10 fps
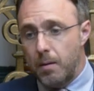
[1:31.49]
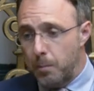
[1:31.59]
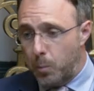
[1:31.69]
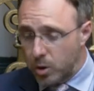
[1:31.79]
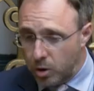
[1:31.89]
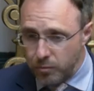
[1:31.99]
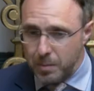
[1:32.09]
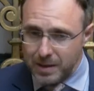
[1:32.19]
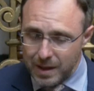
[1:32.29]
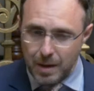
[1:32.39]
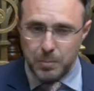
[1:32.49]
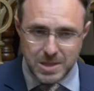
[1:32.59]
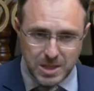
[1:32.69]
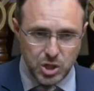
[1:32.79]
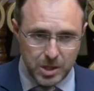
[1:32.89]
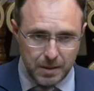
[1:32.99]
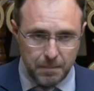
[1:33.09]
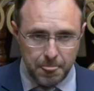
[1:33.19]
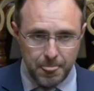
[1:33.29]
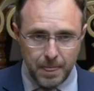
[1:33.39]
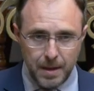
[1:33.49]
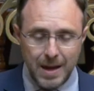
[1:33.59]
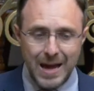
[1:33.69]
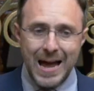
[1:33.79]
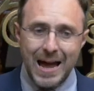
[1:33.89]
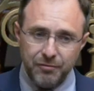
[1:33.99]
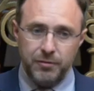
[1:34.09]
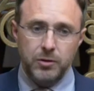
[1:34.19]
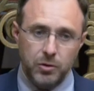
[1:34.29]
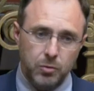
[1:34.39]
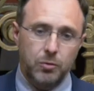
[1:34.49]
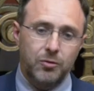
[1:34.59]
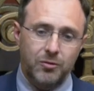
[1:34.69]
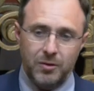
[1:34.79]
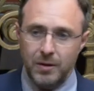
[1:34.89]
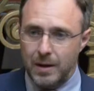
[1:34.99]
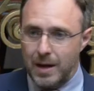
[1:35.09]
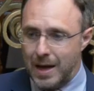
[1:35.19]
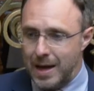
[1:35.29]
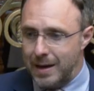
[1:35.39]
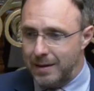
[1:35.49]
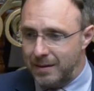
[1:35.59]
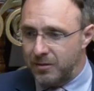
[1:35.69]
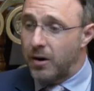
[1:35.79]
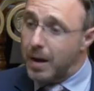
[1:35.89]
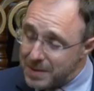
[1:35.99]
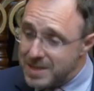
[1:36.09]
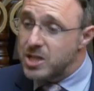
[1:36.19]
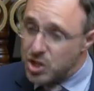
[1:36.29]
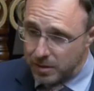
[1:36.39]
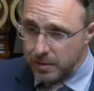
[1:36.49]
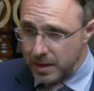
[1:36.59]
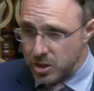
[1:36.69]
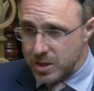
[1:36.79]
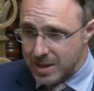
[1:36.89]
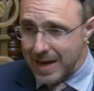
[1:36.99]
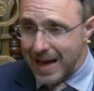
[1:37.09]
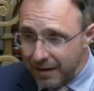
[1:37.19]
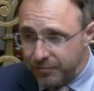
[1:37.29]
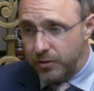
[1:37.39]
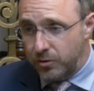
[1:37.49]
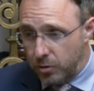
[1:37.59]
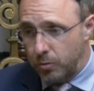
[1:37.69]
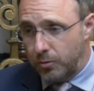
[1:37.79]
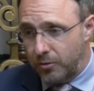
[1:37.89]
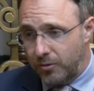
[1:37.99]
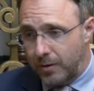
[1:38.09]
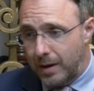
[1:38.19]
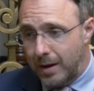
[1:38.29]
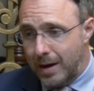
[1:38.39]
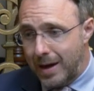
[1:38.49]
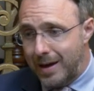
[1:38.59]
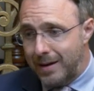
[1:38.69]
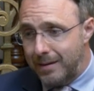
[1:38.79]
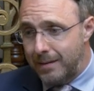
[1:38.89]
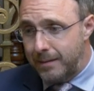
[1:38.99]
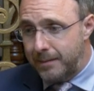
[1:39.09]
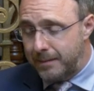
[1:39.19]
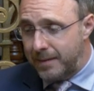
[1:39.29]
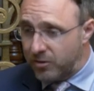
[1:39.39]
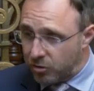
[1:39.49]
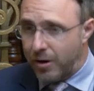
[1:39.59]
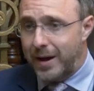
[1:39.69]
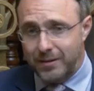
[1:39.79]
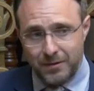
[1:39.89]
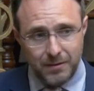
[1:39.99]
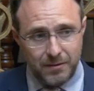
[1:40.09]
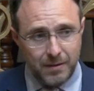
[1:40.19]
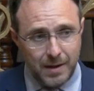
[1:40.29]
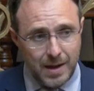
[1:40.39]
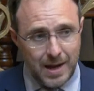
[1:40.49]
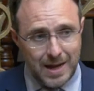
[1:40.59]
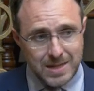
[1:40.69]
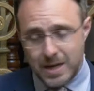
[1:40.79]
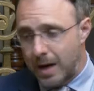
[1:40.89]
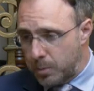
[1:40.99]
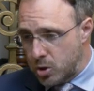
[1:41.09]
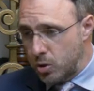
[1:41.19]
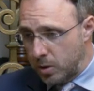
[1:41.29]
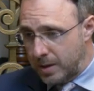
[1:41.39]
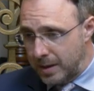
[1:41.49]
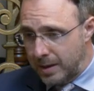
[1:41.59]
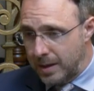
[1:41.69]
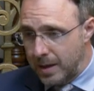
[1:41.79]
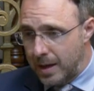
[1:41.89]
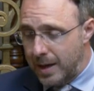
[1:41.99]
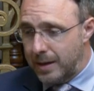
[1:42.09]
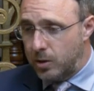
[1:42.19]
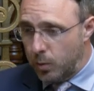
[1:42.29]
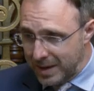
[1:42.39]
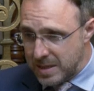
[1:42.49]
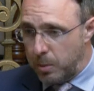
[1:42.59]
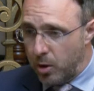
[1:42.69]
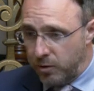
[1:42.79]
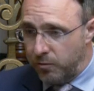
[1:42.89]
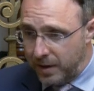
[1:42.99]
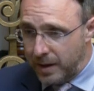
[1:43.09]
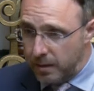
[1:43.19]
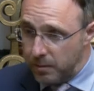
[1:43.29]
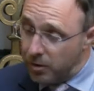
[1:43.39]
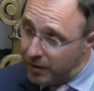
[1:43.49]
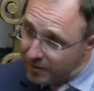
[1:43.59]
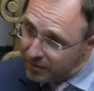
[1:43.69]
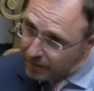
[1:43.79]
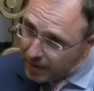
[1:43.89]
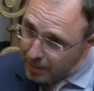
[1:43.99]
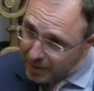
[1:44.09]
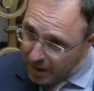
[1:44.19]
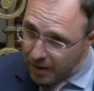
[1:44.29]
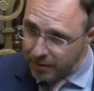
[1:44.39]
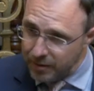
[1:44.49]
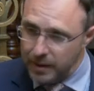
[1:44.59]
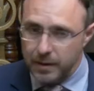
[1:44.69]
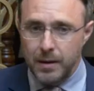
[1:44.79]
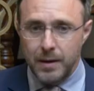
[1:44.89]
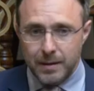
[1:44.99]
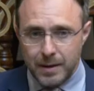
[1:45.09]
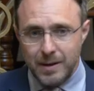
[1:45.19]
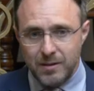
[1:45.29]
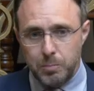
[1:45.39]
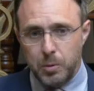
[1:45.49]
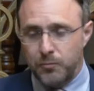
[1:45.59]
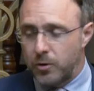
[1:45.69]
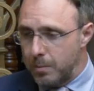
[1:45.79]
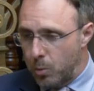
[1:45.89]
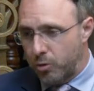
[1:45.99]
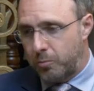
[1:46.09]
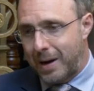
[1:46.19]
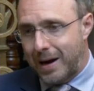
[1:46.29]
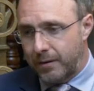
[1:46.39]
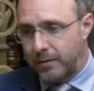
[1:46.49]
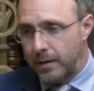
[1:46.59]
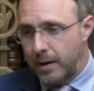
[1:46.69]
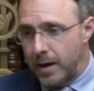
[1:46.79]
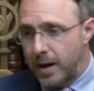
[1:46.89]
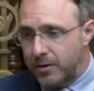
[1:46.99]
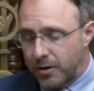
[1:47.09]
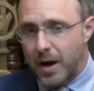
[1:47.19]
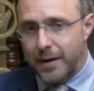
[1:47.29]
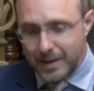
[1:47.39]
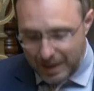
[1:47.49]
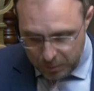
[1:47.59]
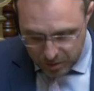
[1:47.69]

both government and opposition haven't used uh, this, or opposition, I should say, haven't used uh, this crisis as an opportunity to exploit fear. There is a minority that is, but for the most part, they're not, and that